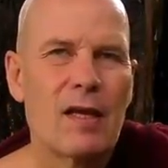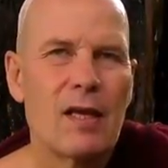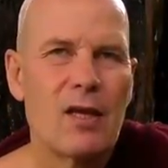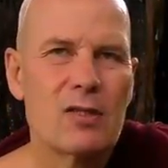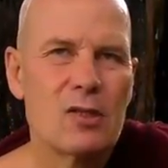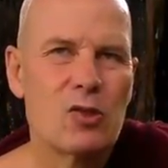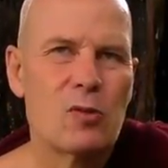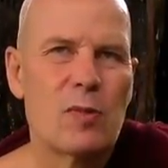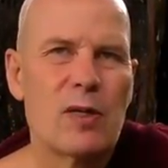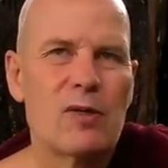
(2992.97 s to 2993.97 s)
He lost his
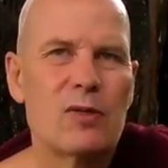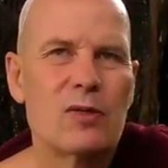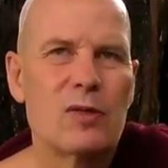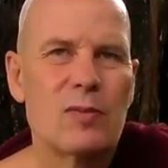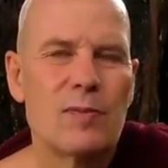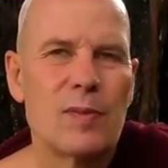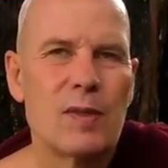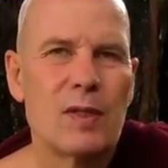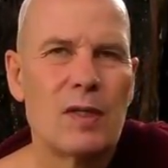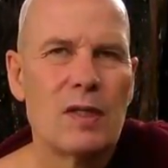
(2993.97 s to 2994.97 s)
superpowers.
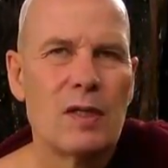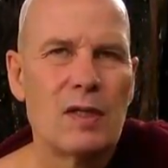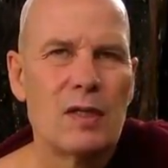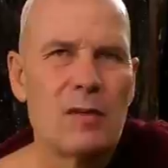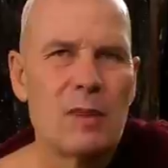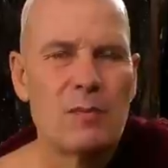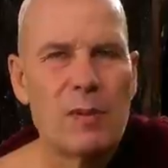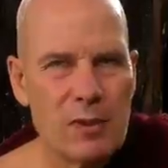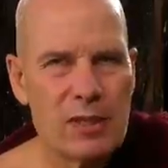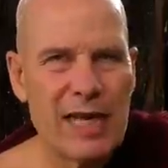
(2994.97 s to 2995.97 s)
But
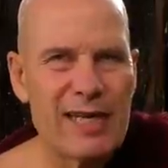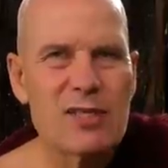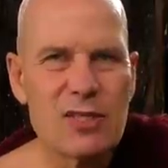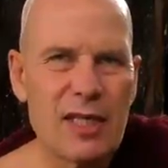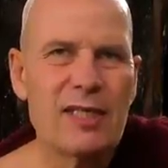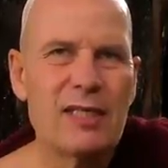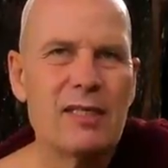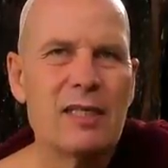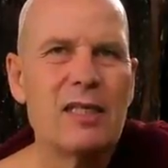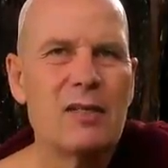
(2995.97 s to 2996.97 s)
Bibisara's son,
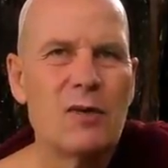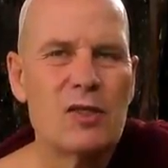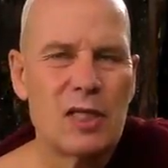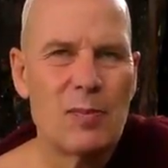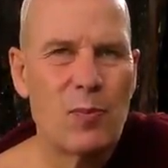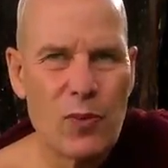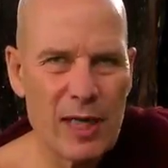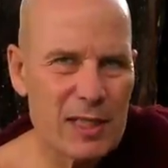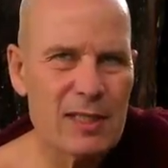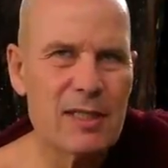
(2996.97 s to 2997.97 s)
he was
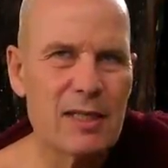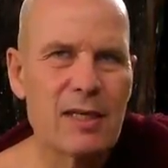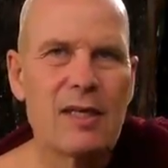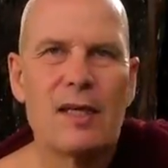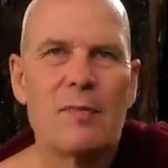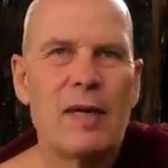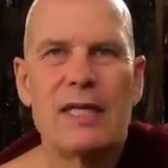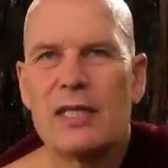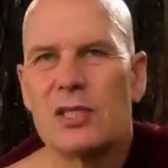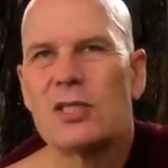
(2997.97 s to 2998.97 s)
impressed
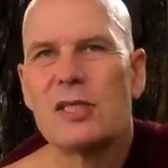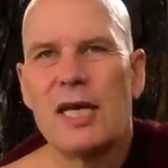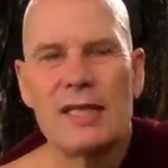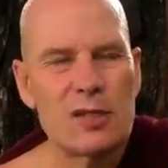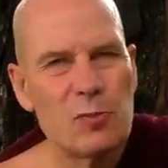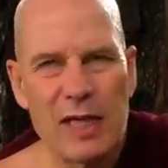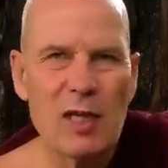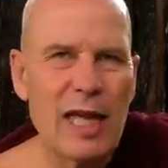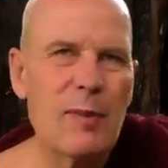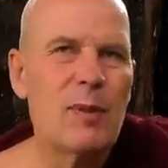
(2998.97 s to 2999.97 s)
by this. And this
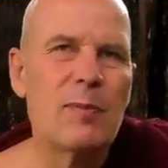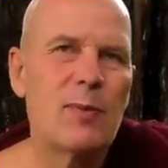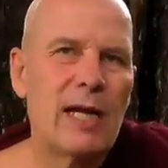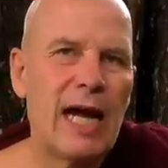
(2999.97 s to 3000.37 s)
many lay people